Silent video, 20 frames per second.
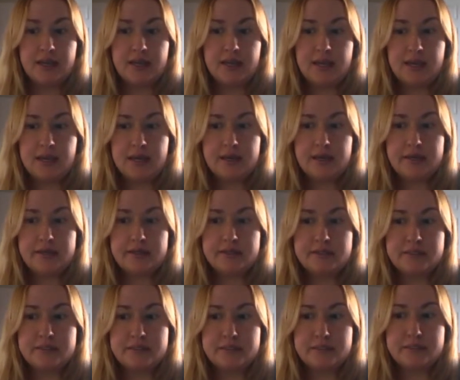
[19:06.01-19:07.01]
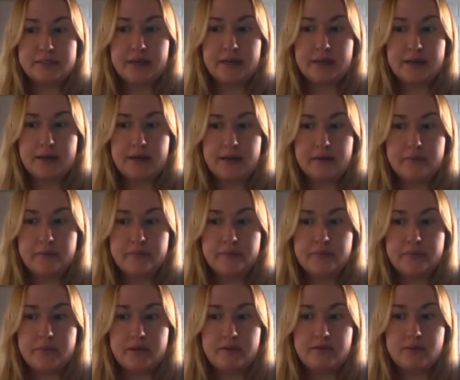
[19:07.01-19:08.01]
And
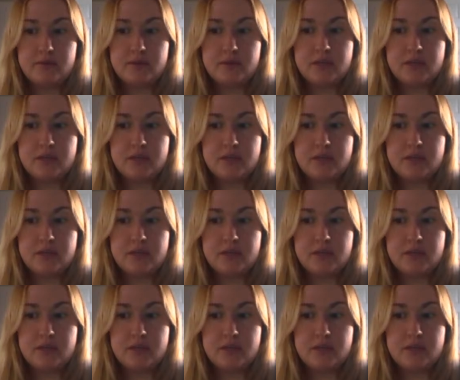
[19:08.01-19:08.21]
if you